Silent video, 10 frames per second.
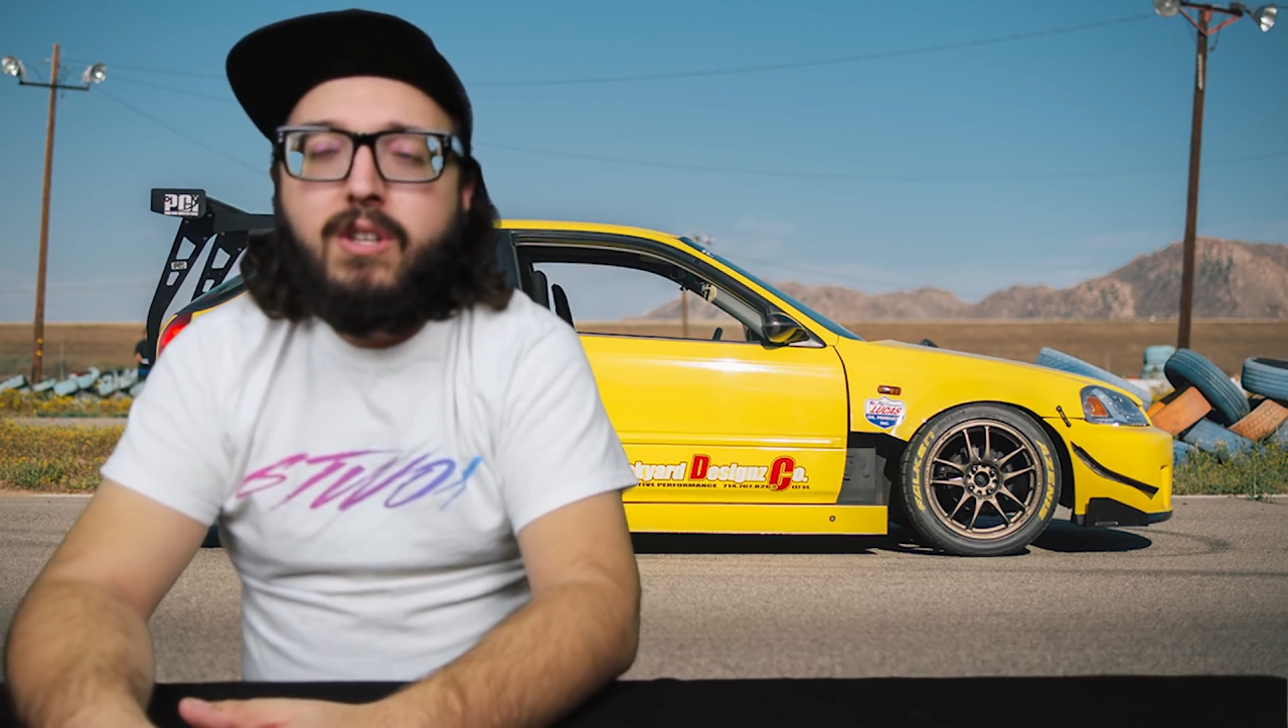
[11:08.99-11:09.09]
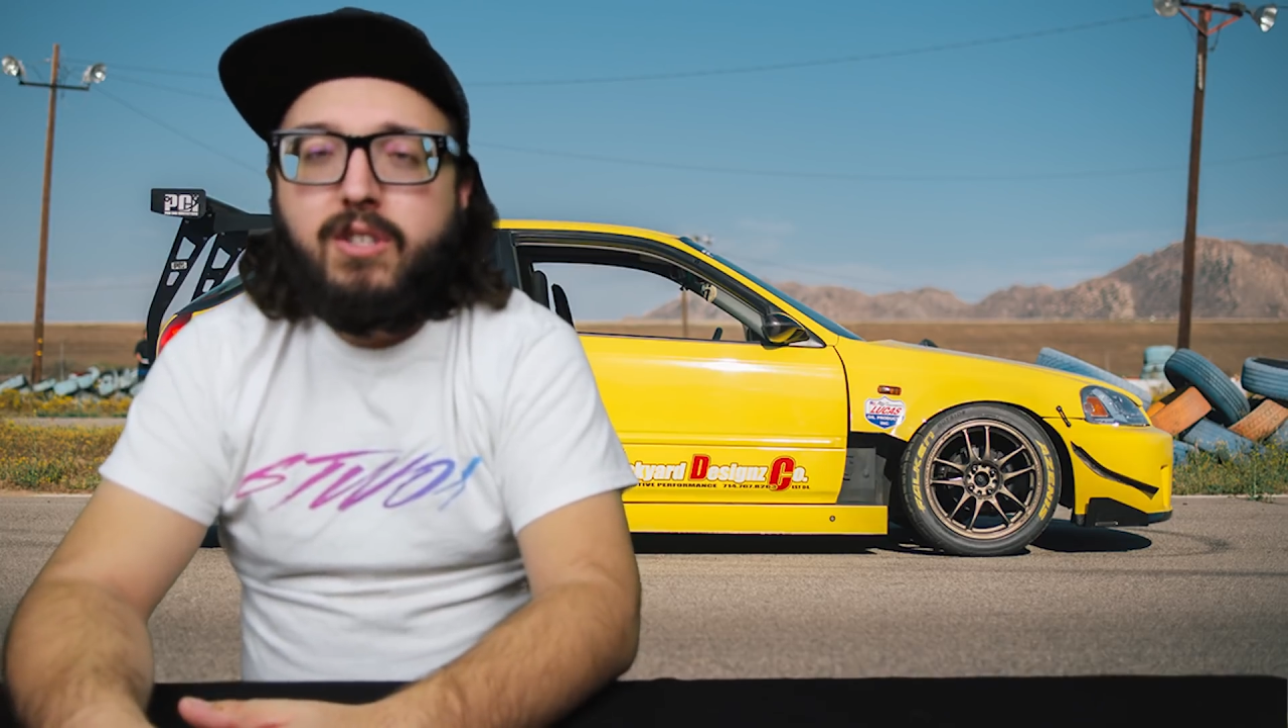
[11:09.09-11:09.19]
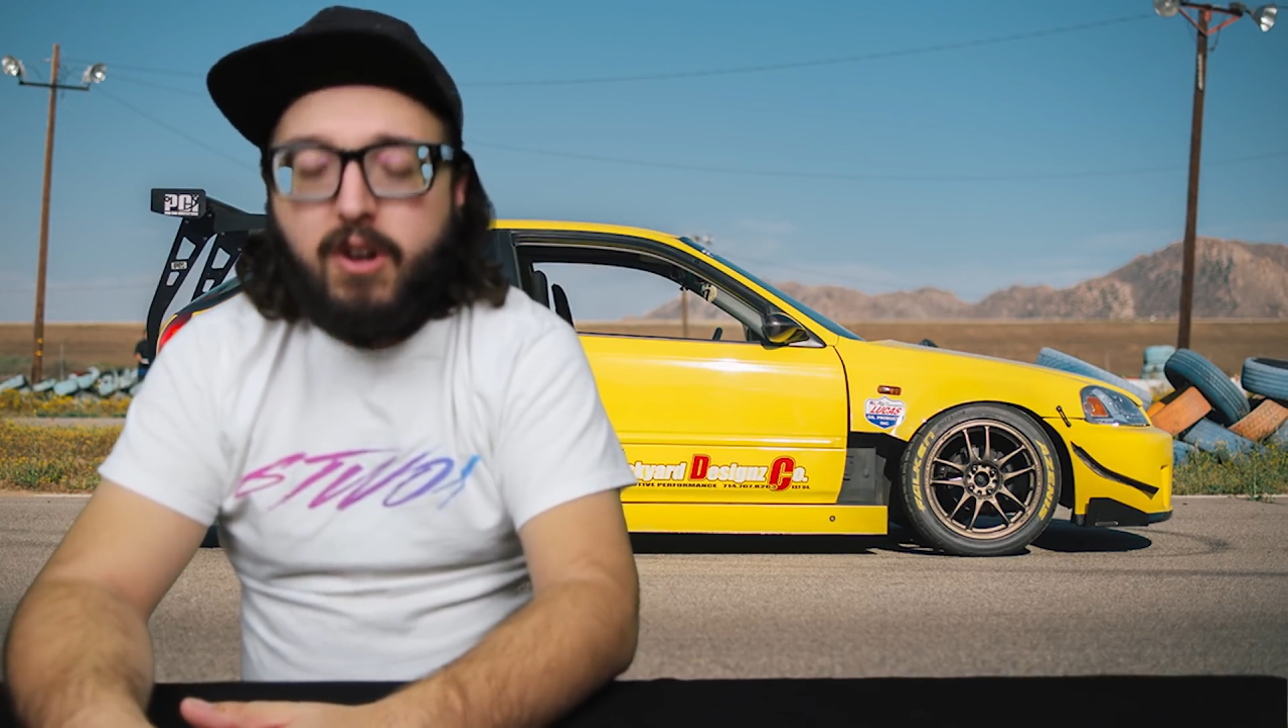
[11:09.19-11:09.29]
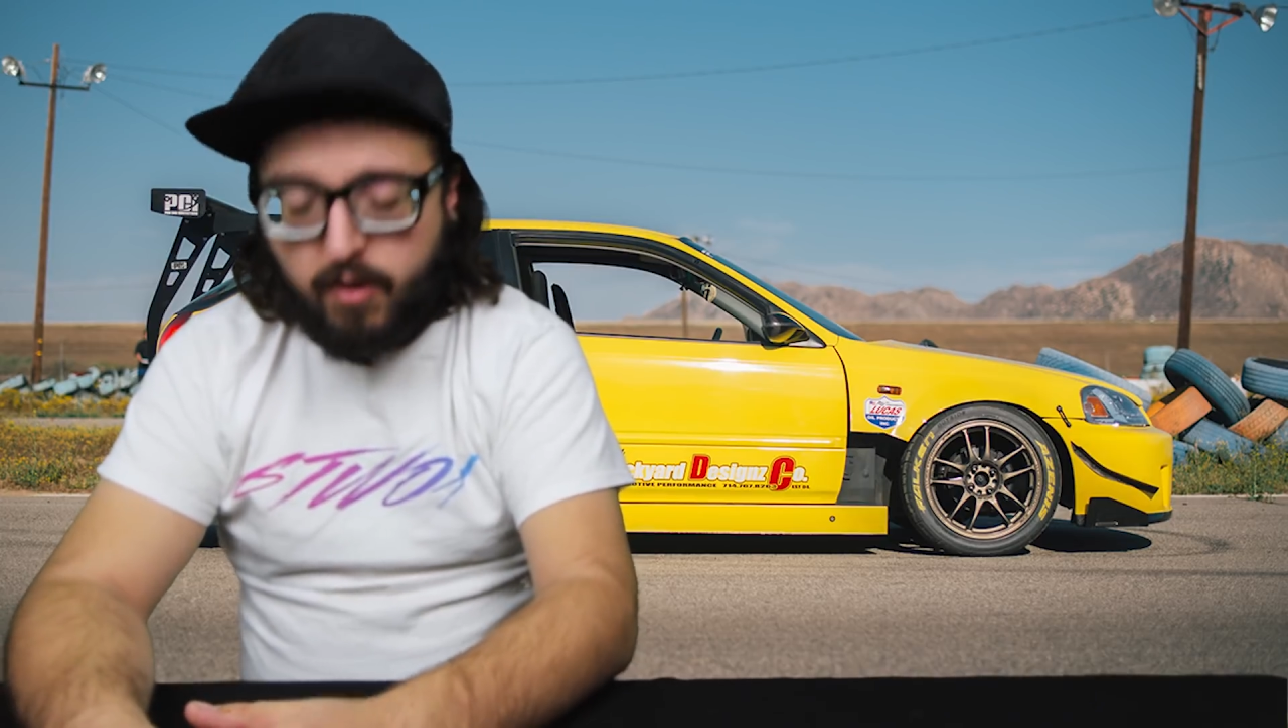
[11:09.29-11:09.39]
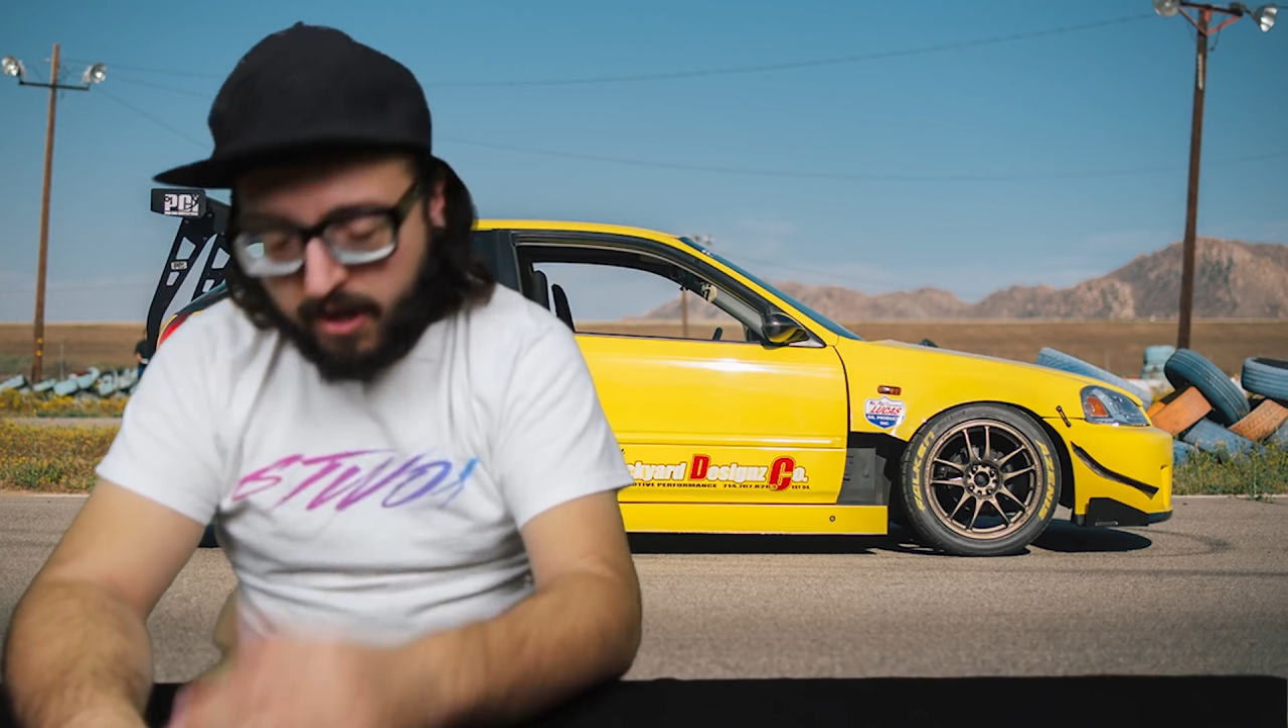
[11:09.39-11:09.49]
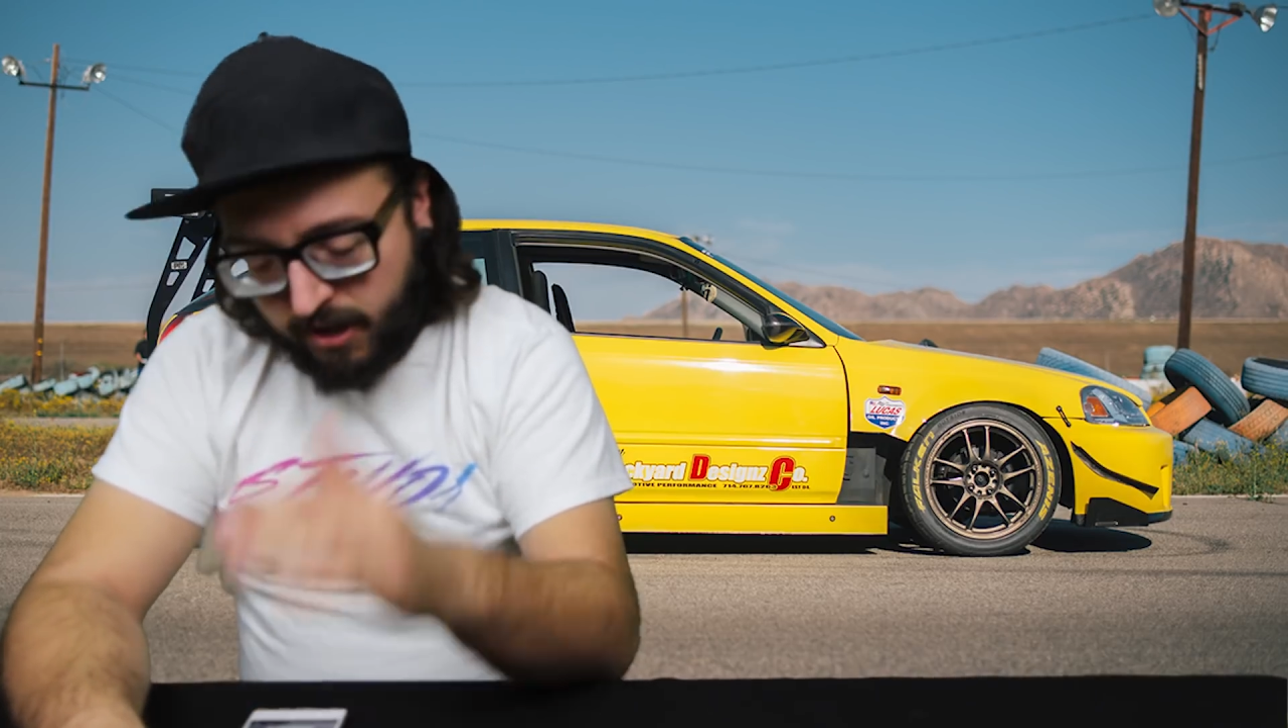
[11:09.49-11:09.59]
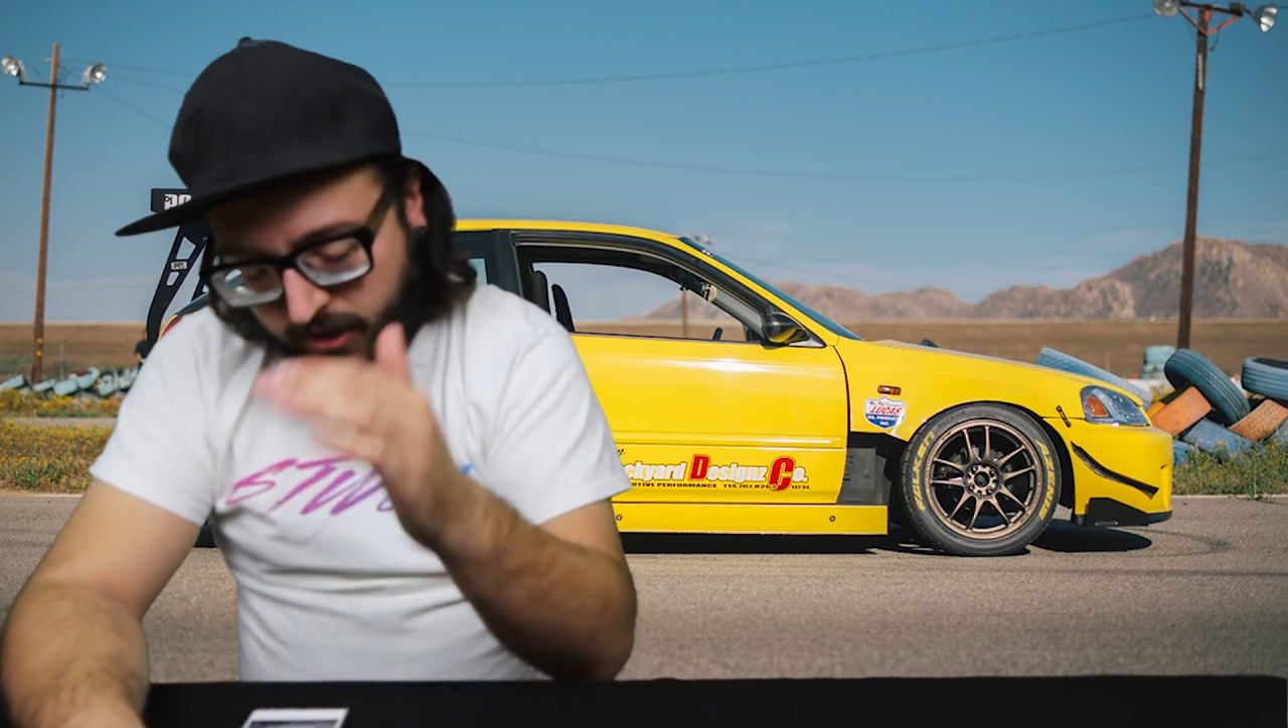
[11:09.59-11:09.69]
So,